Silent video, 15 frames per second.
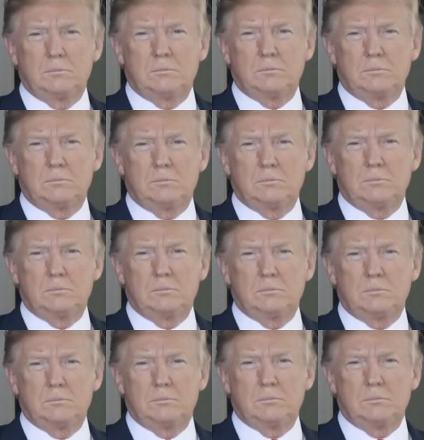
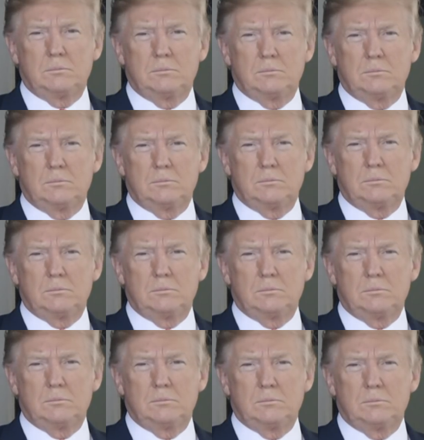
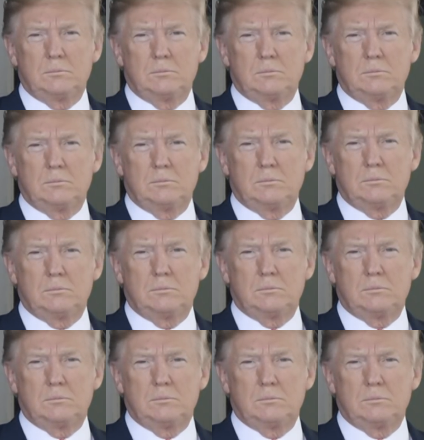
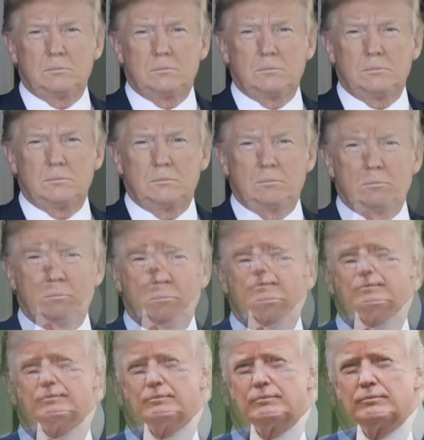
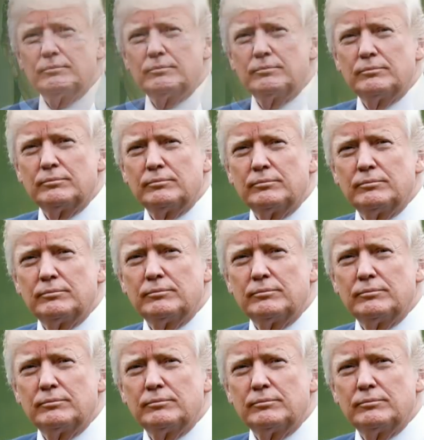The person shown says nothing.